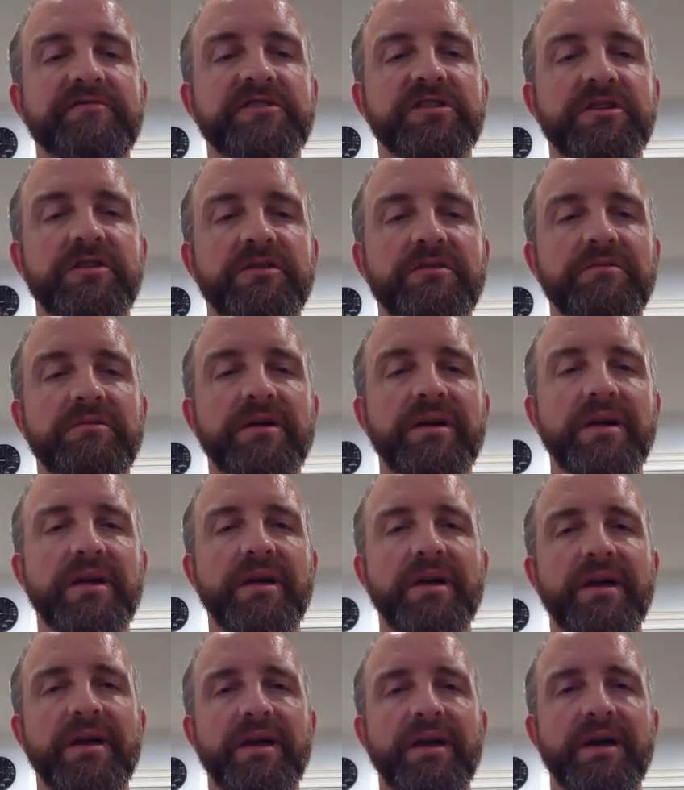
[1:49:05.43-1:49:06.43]
So
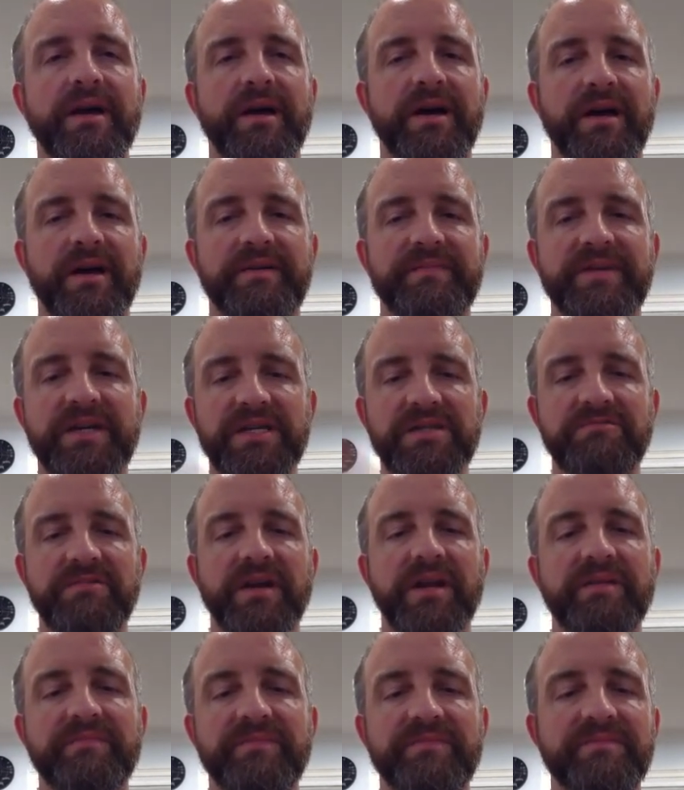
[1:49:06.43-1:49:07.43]
because we
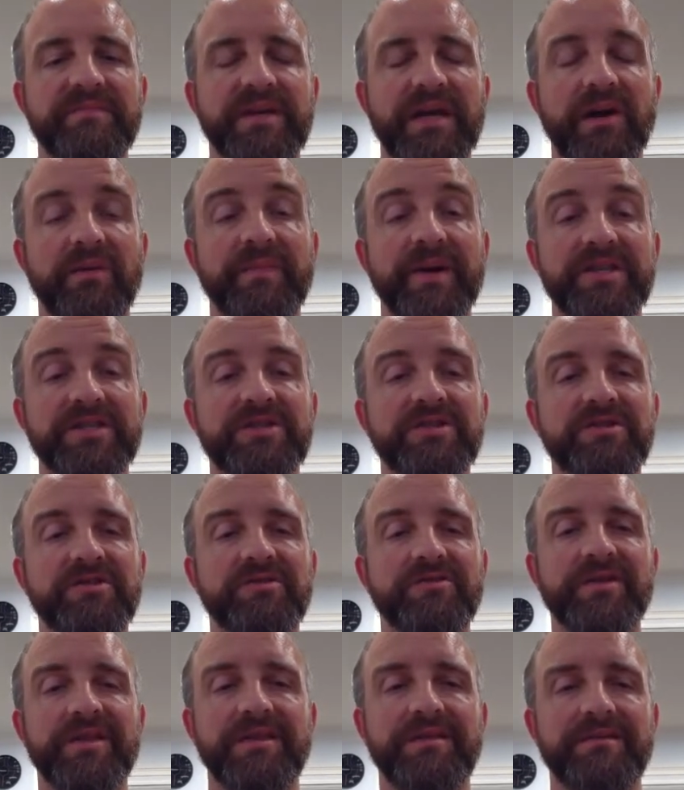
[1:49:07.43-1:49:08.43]
got to count by
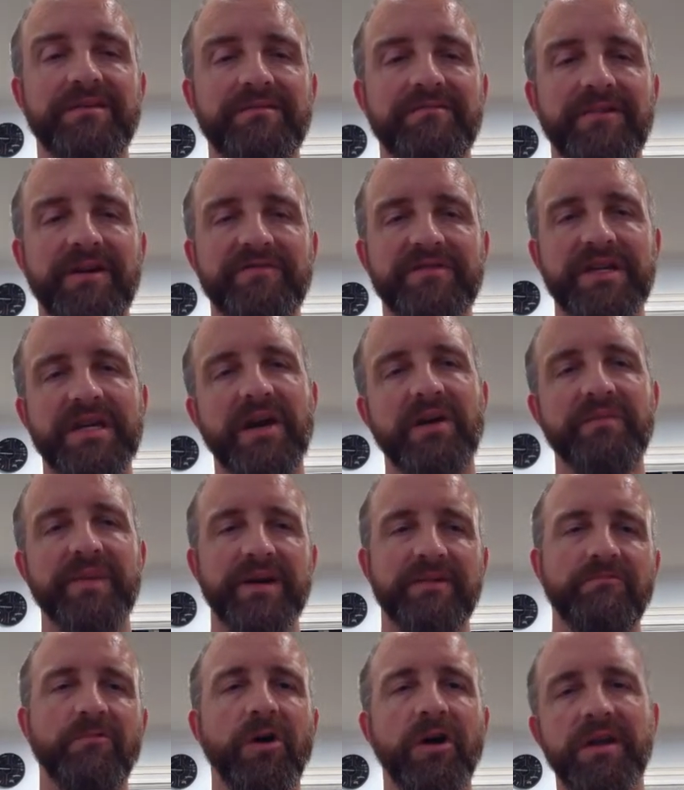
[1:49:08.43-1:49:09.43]
2 and we have to count by
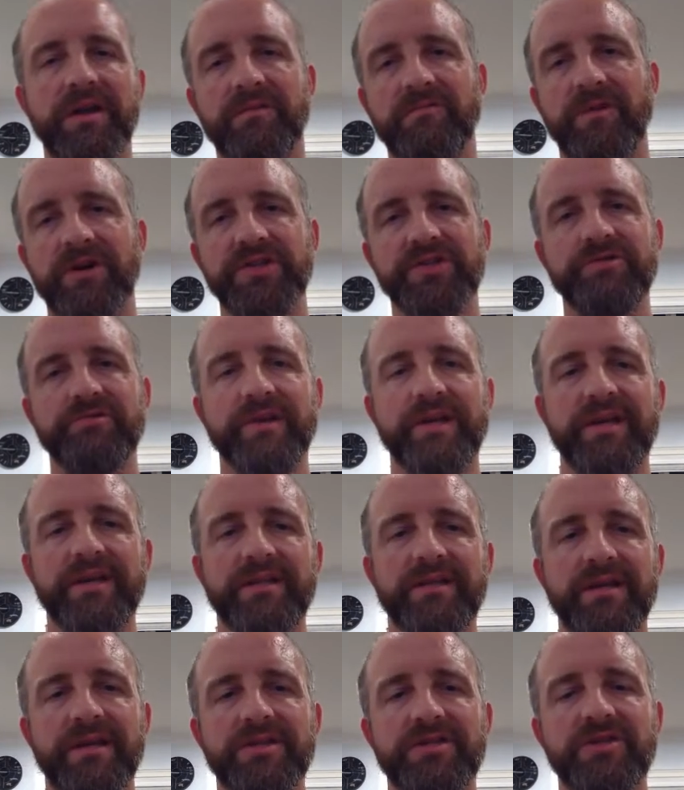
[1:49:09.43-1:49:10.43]
1 in one
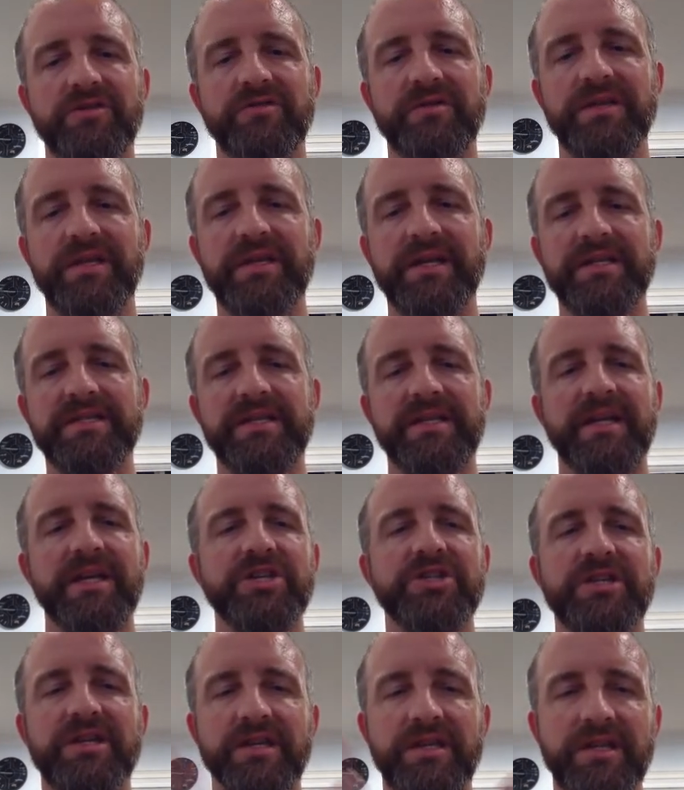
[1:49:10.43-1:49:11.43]
string and 2 in the
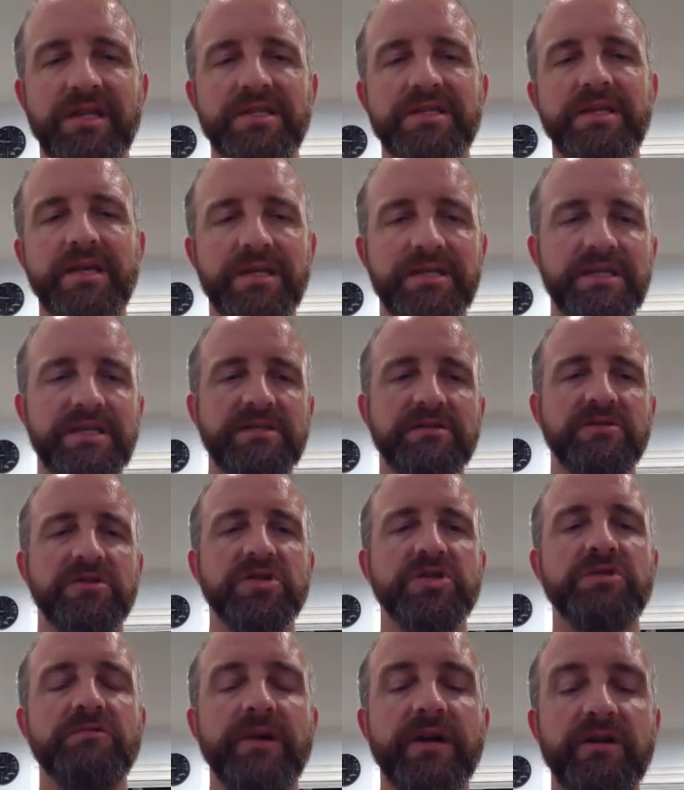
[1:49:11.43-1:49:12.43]
destination, and it's easier
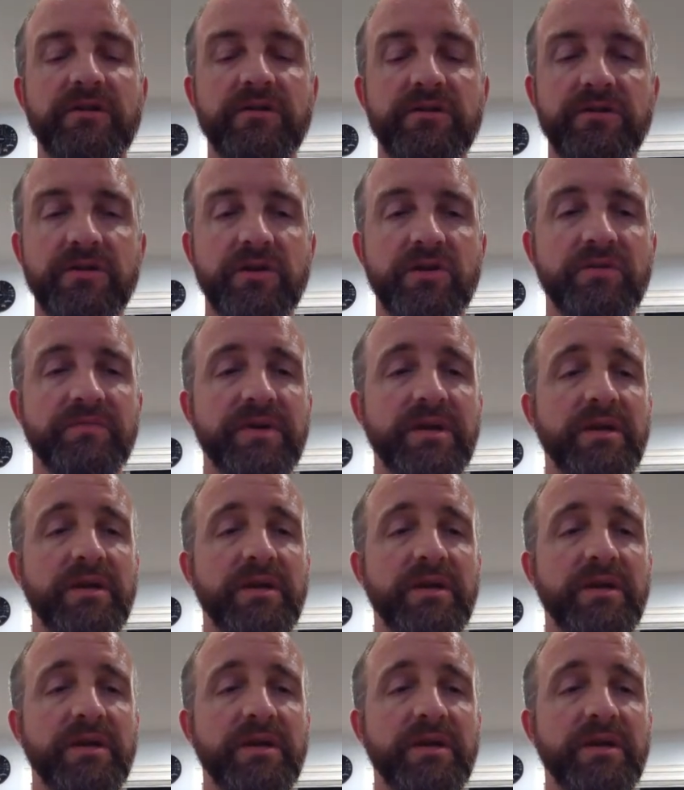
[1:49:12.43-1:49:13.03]
just to write our own loop.